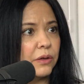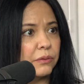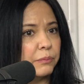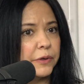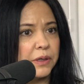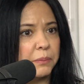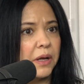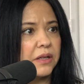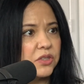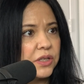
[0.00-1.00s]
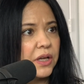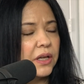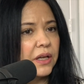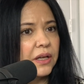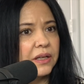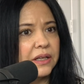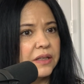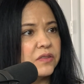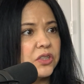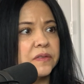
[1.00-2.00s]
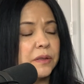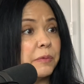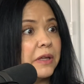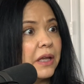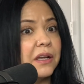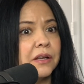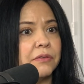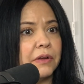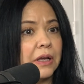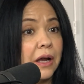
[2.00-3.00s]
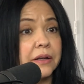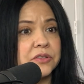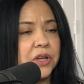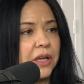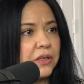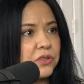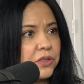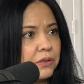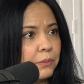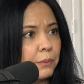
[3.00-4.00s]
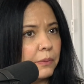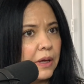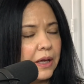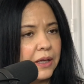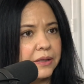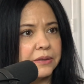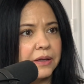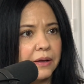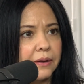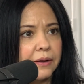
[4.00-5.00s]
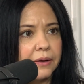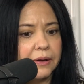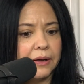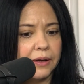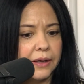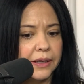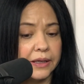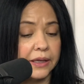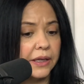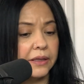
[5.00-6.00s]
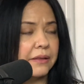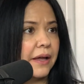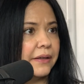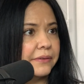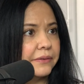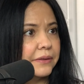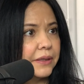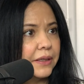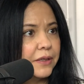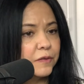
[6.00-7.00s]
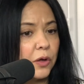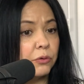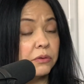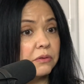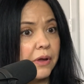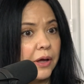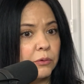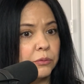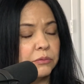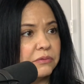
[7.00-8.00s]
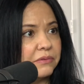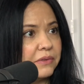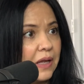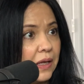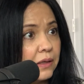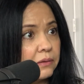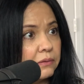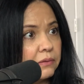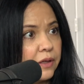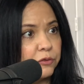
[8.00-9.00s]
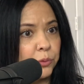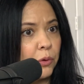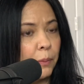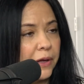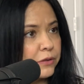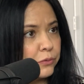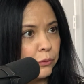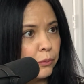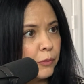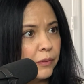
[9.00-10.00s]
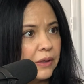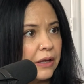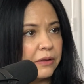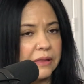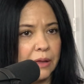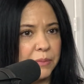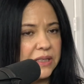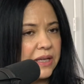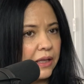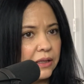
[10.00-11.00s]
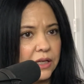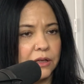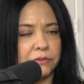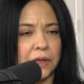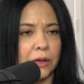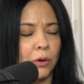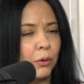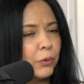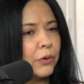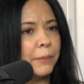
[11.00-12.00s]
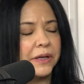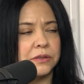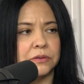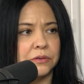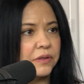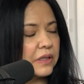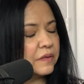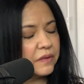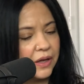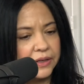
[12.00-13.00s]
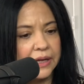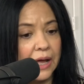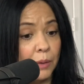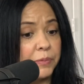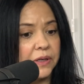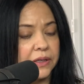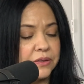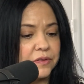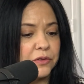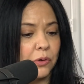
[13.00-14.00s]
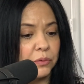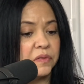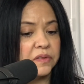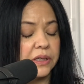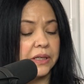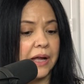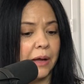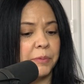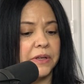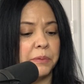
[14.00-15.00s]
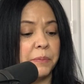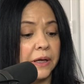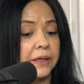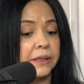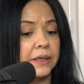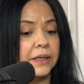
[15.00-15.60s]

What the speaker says: pretty much, it's just the beginning of a lot of change. And I get that. So I don't think things will go back to normal. Like that mentality of like, oh, we'll go back to, it's not going to happen. I just don't see it happening, but